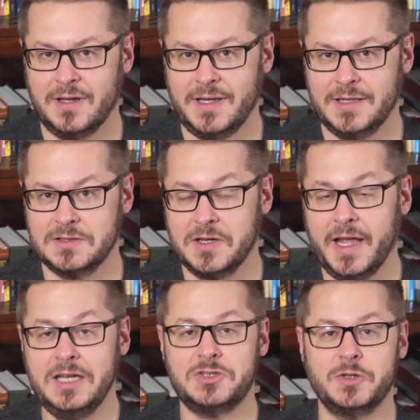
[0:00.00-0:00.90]
As an
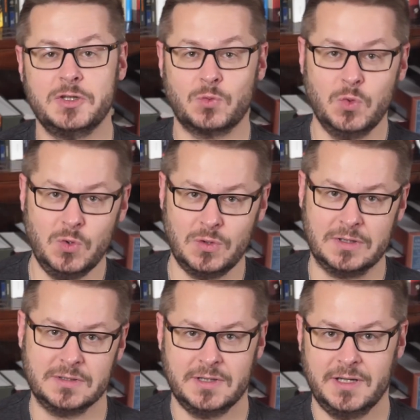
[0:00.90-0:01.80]
ancient
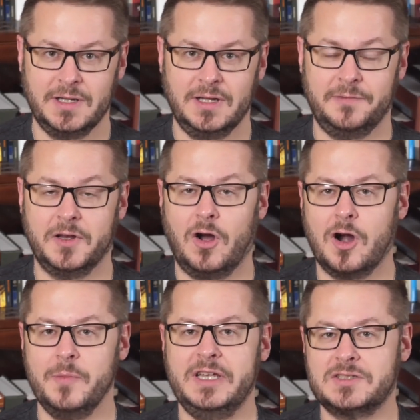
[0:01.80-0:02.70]
rule, if an
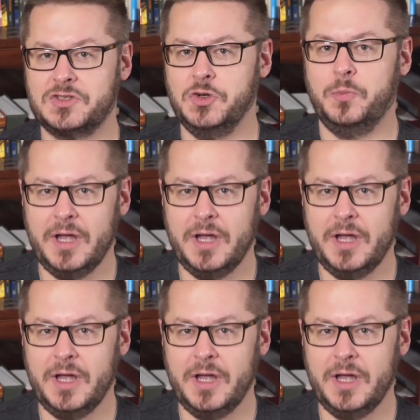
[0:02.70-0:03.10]
army is too